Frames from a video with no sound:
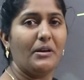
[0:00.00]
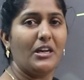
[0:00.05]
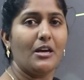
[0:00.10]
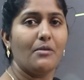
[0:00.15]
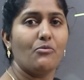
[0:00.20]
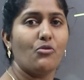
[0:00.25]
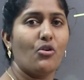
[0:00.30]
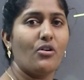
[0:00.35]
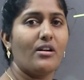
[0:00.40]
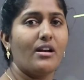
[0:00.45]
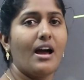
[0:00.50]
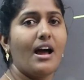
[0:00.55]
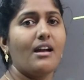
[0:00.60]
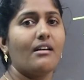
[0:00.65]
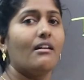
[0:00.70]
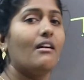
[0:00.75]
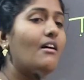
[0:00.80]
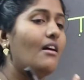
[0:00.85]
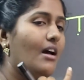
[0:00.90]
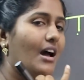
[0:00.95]
p.m. 1 hour
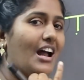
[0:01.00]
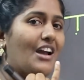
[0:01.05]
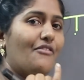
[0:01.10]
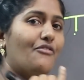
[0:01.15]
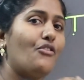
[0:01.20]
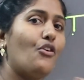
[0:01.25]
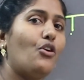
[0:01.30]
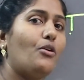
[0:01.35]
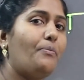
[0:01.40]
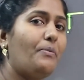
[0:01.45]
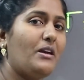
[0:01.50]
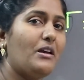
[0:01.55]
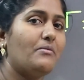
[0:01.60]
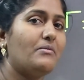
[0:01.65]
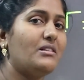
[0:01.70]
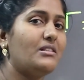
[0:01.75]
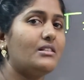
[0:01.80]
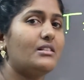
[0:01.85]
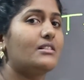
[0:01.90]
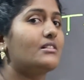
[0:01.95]
and 4 p.m.
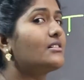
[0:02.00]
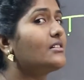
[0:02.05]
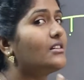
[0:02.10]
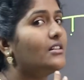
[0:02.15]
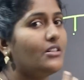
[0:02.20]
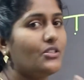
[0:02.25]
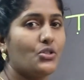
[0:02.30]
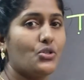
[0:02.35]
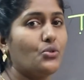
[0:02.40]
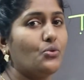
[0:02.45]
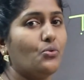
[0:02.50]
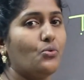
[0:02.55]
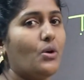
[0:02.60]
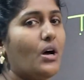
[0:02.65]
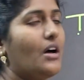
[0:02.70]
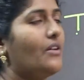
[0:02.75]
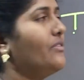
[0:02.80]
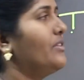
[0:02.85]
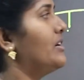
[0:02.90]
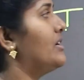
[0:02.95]
is 2
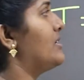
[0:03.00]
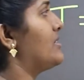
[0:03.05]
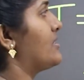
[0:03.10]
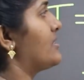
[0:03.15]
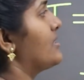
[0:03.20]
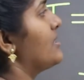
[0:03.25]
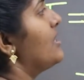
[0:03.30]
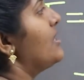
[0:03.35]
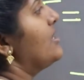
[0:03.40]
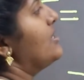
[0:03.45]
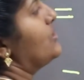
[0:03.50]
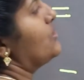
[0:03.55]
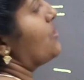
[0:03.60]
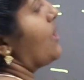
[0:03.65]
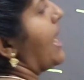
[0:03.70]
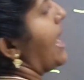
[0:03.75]
hours. So